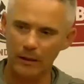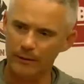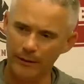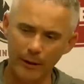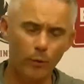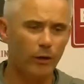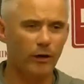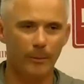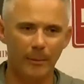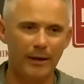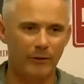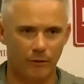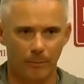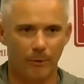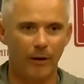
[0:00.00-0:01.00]
They were going to
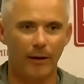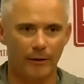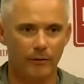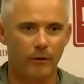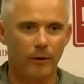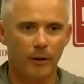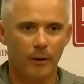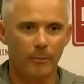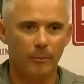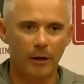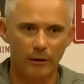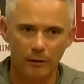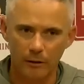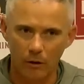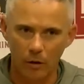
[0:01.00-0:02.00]
make some plays.
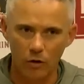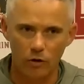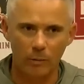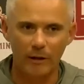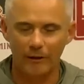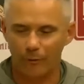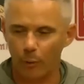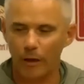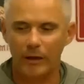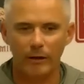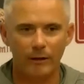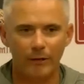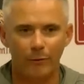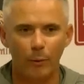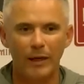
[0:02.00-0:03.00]
But ultimately, if we
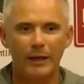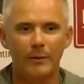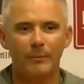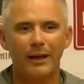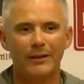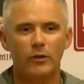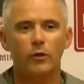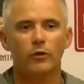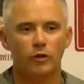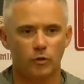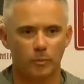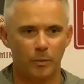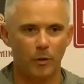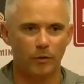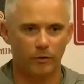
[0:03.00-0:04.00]
could if we could make those
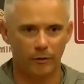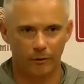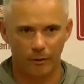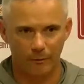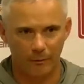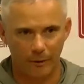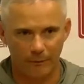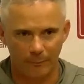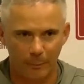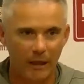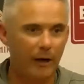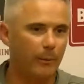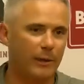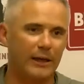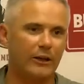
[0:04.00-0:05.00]
explosives of, of being
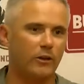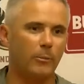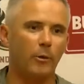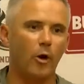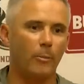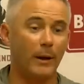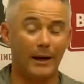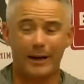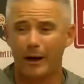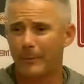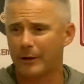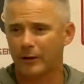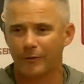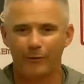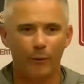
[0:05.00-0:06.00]
able to get the ball back, how
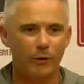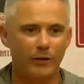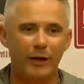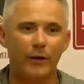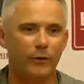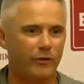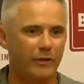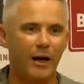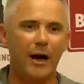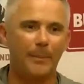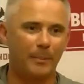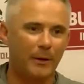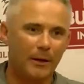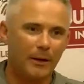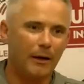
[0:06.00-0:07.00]
about the fourth down stop?